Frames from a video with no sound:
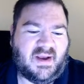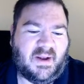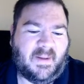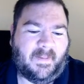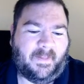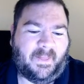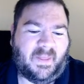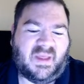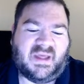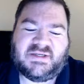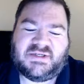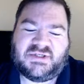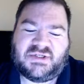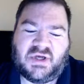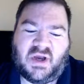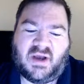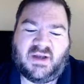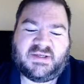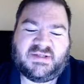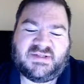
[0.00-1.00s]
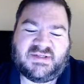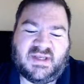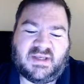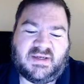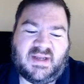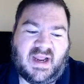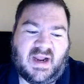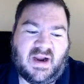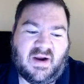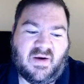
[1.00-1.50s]
Because John had said
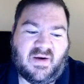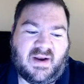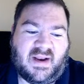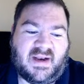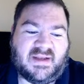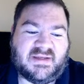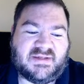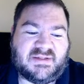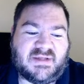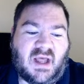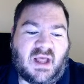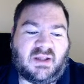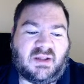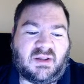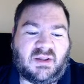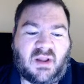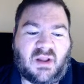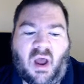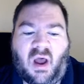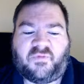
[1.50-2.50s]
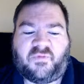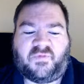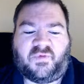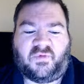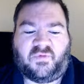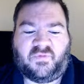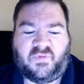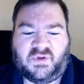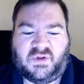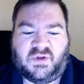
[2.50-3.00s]
to Herod, "It is not lawful
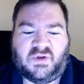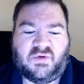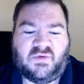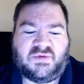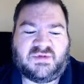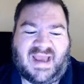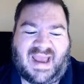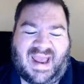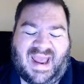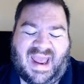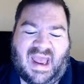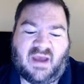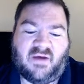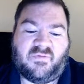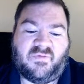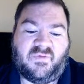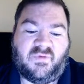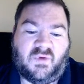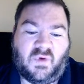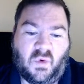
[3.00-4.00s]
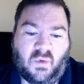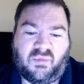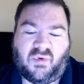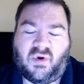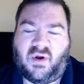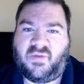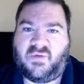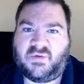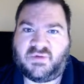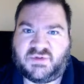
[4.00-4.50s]
for you to have your
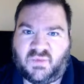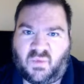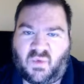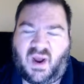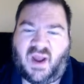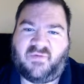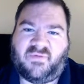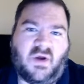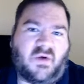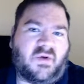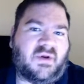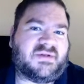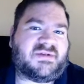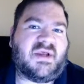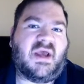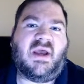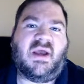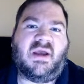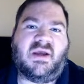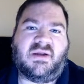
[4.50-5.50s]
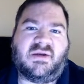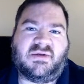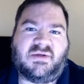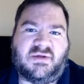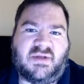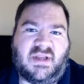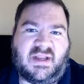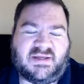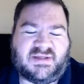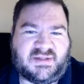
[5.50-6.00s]
brother's wife." Notice,
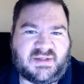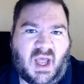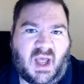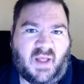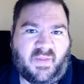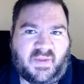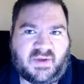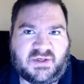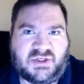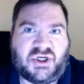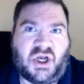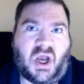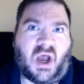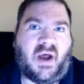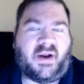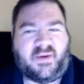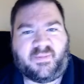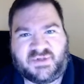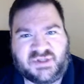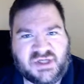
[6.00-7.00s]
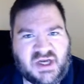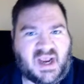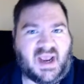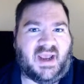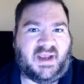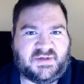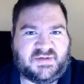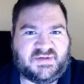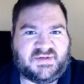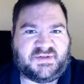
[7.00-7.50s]
it's not that John
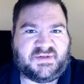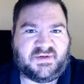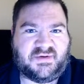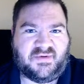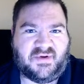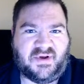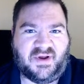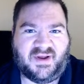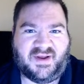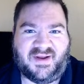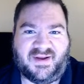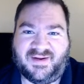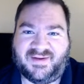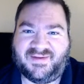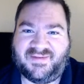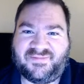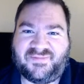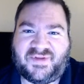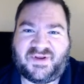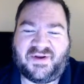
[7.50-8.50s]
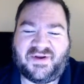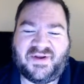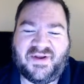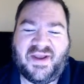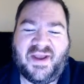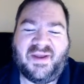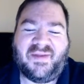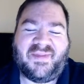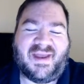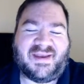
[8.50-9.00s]
objects.
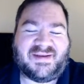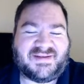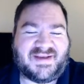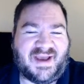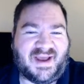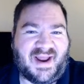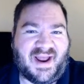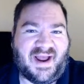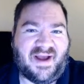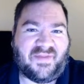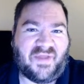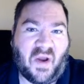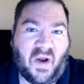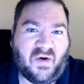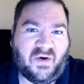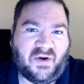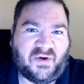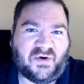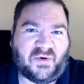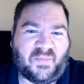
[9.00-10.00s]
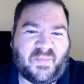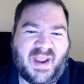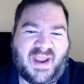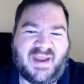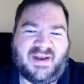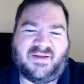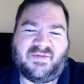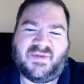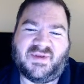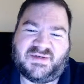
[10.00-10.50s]
That's kind of how the article
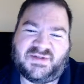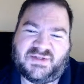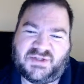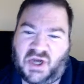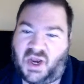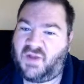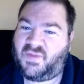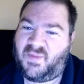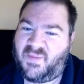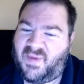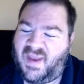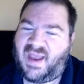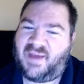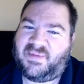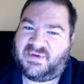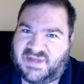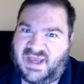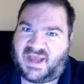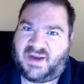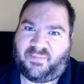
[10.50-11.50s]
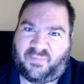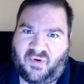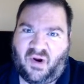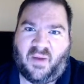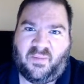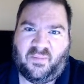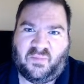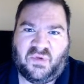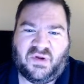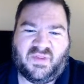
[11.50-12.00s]
painted this. John the Baptist had a
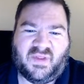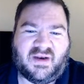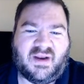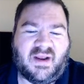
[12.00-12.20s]
problem with it.